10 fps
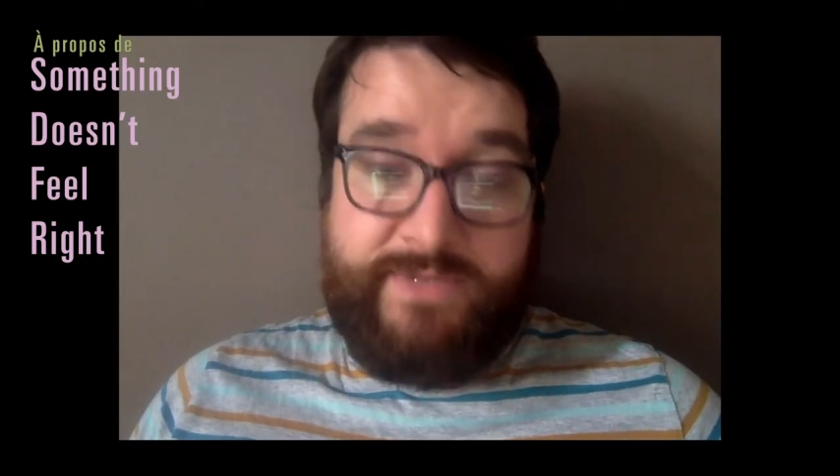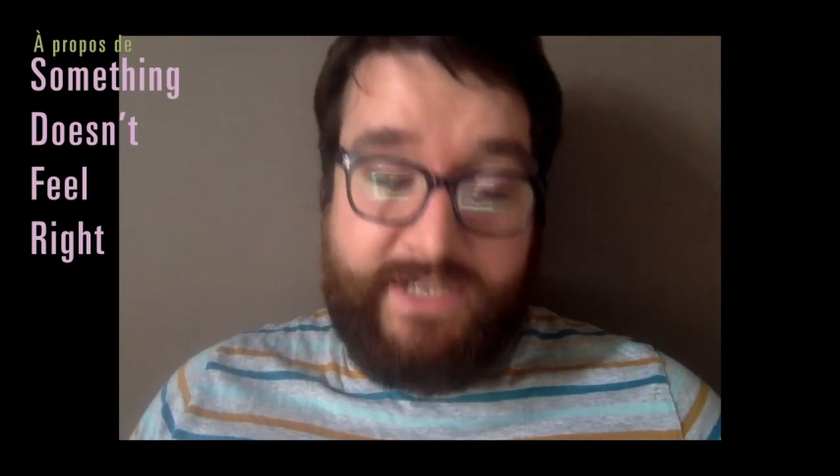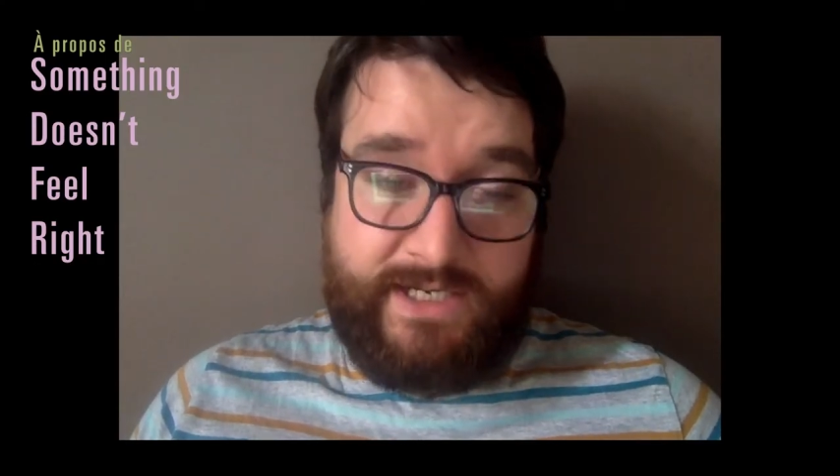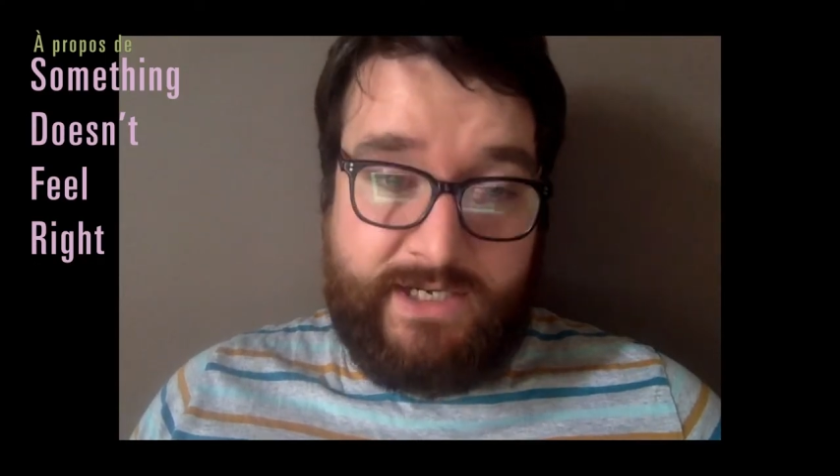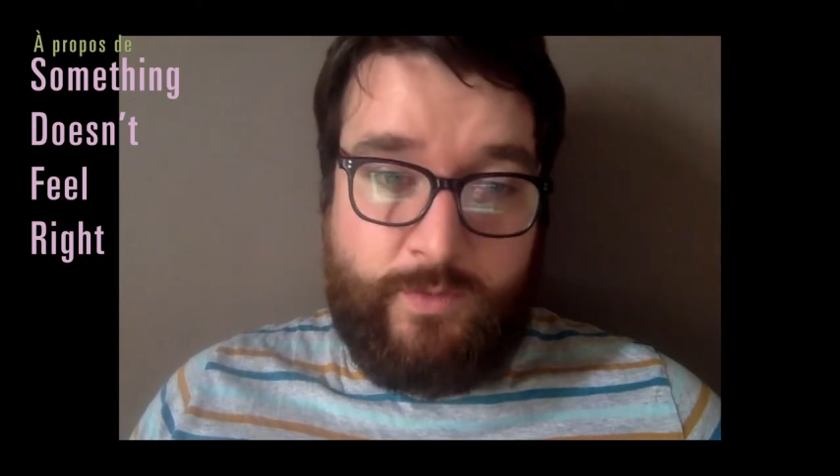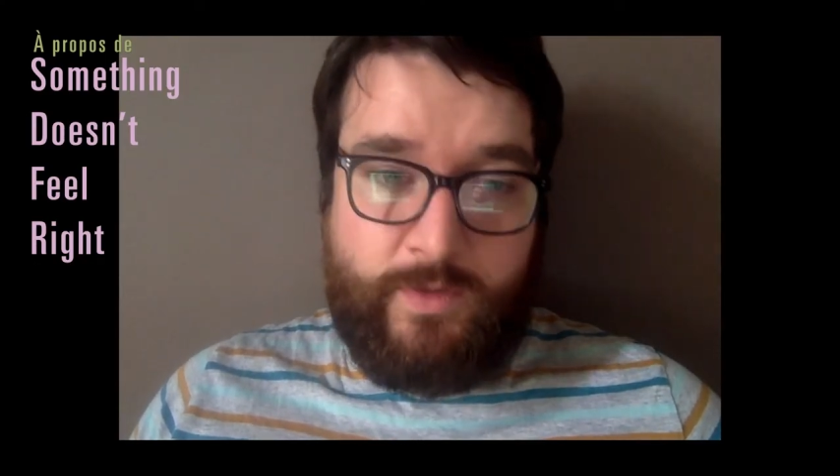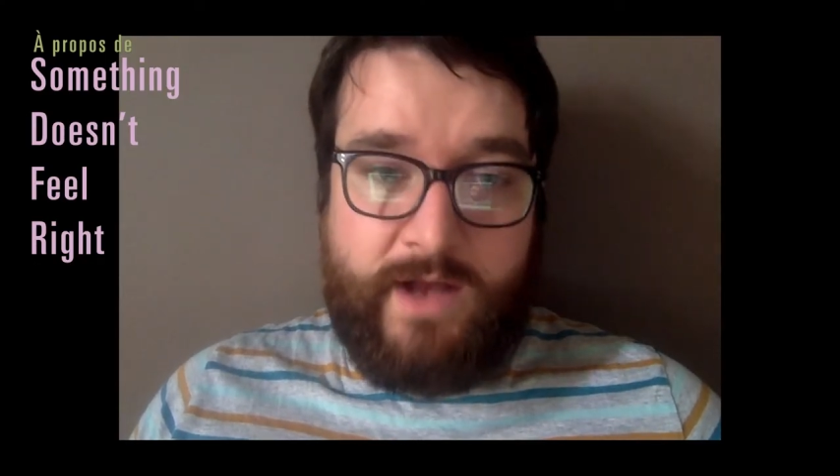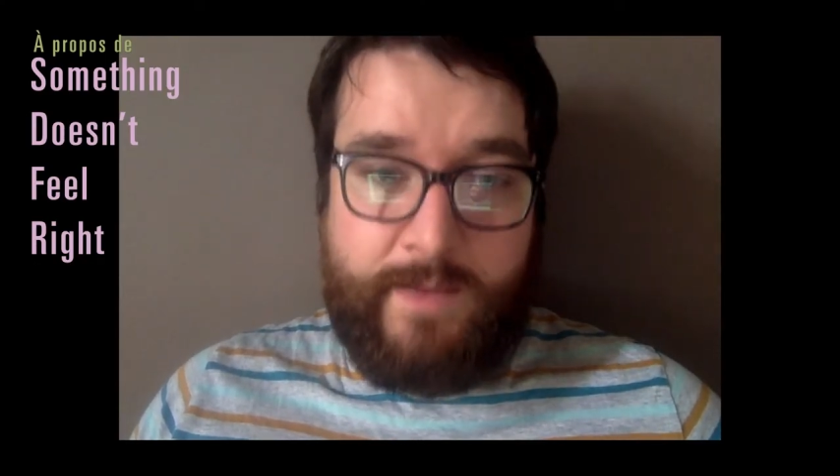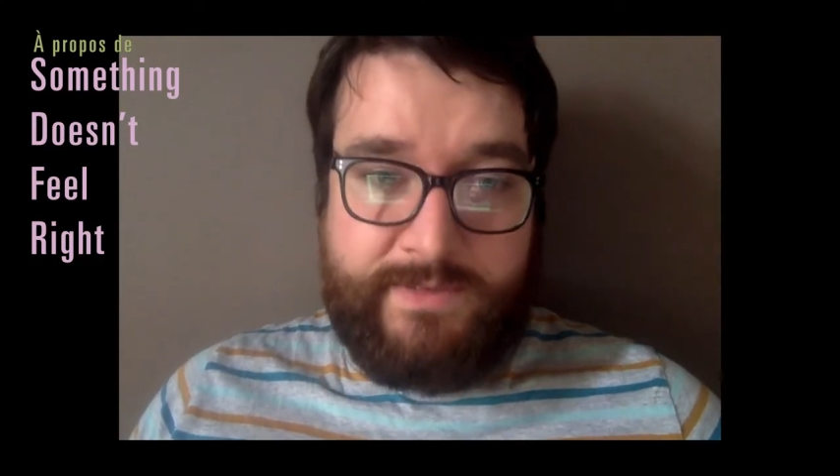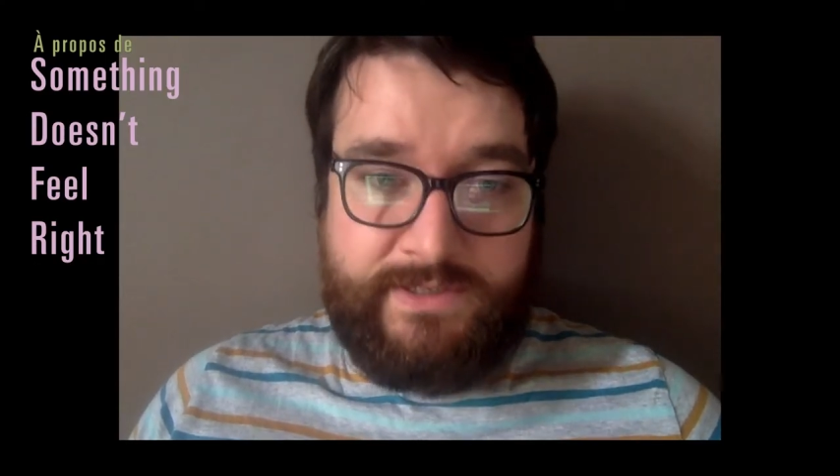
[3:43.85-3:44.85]
in particular
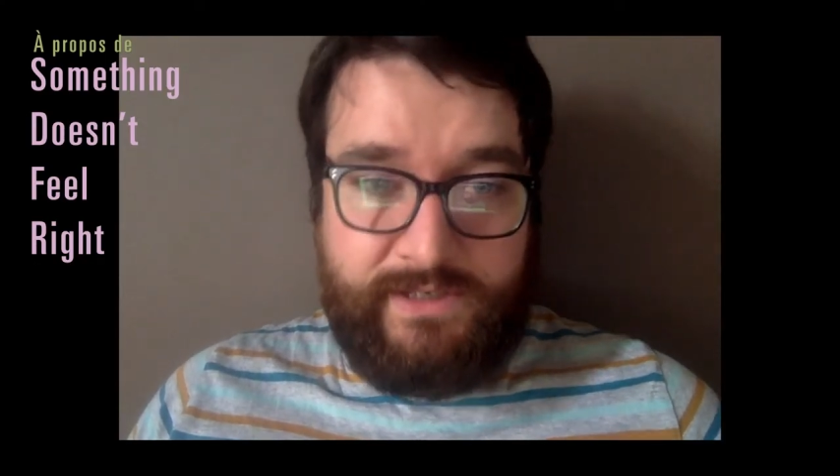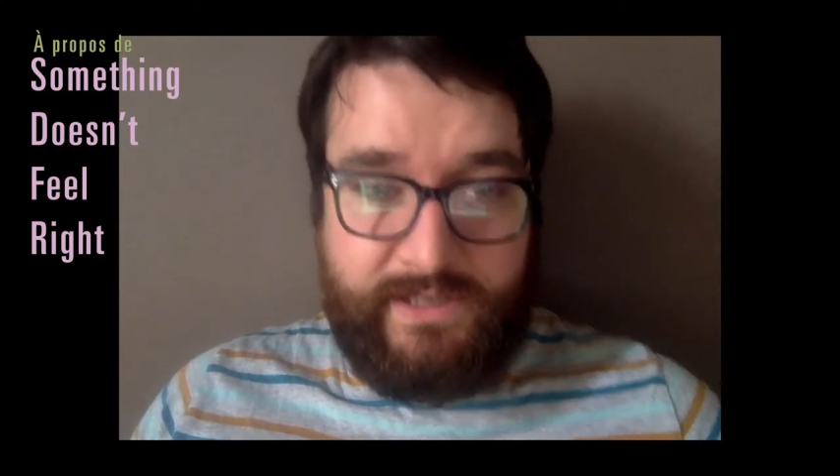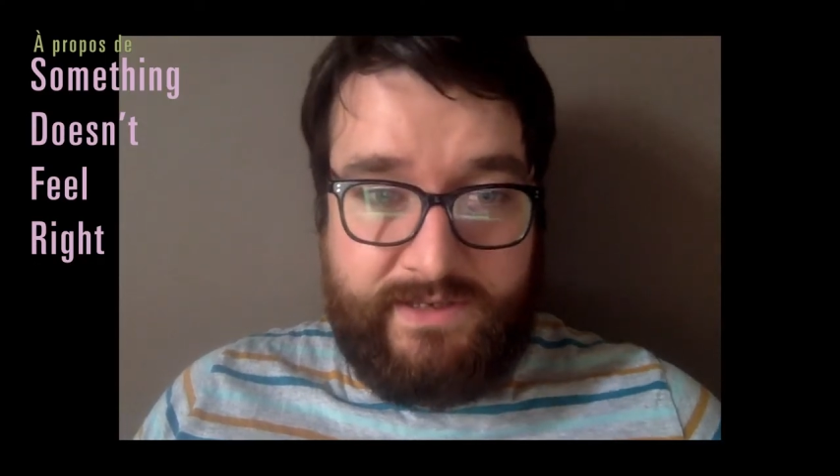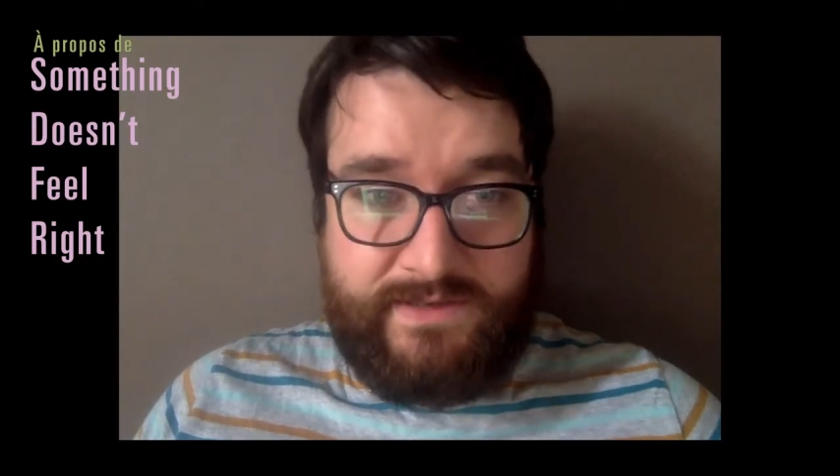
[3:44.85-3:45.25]
were absolutely like